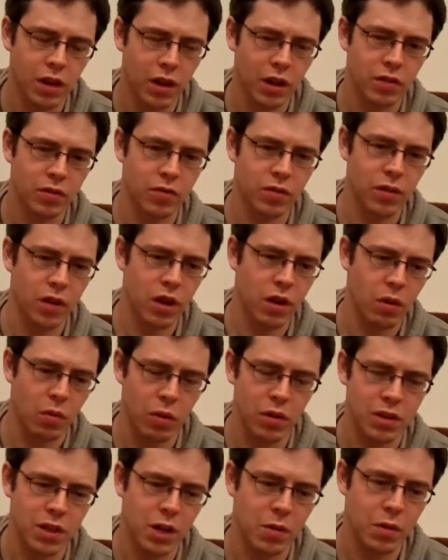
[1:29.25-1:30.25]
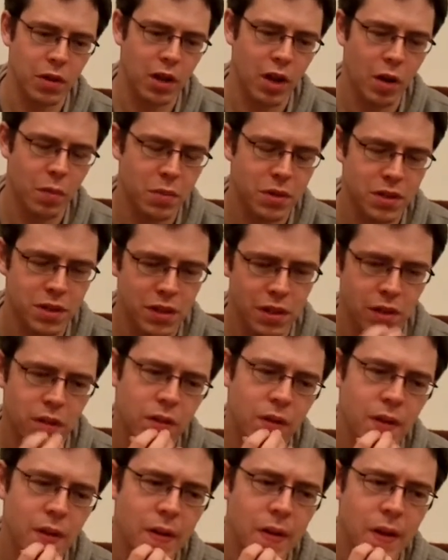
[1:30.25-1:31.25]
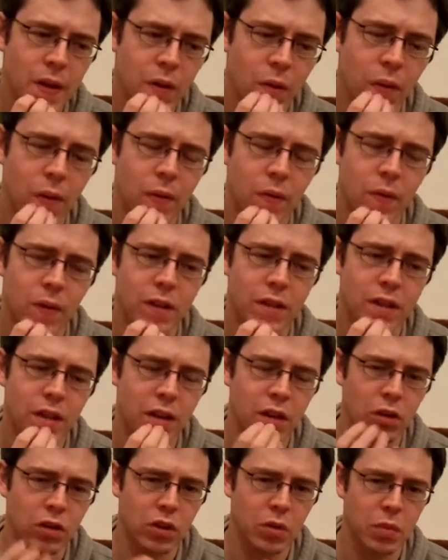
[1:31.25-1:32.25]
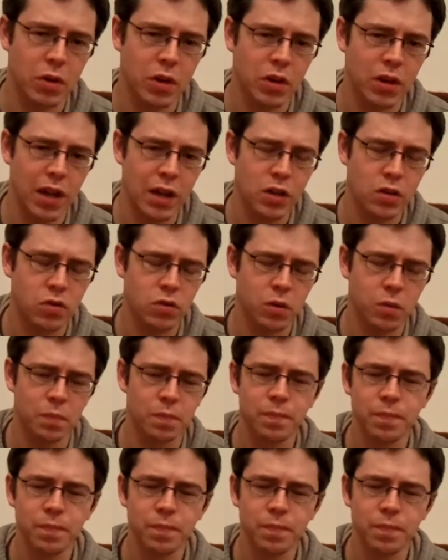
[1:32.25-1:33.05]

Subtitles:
It wasn't able to compensate quite right, and it looked a bit unnatural.